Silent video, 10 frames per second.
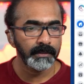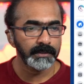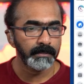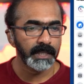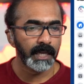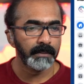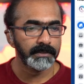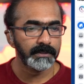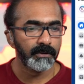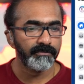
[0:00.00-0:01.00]

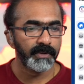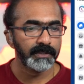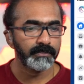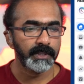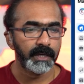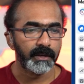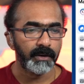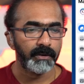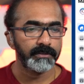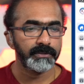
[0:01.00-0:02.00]
Sometimes, Facebook, there you
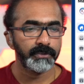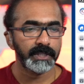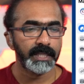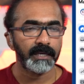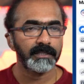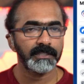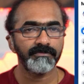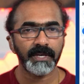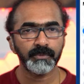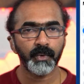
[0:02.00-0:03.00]
go. You see that. See,
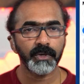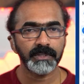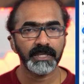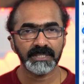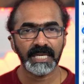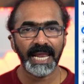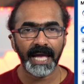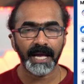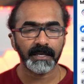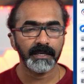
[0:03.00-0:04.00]
Facebook, there's a
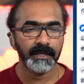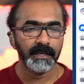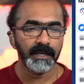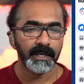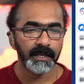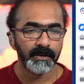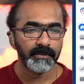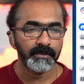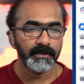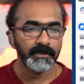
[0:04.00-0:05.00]
lag,
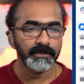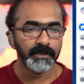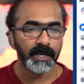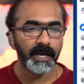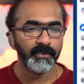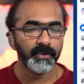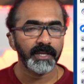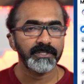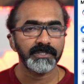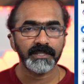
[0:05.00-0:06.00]
So now you
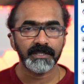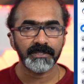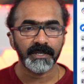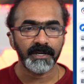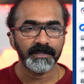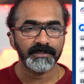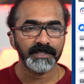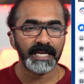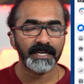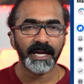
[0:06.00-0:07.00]
can see this here.
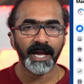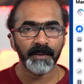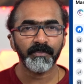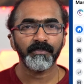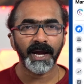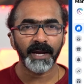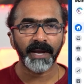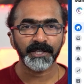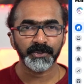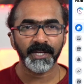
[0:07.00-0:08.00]
See that I'm
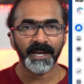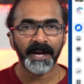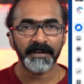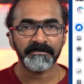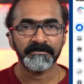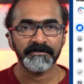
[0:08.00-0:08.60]
actually live.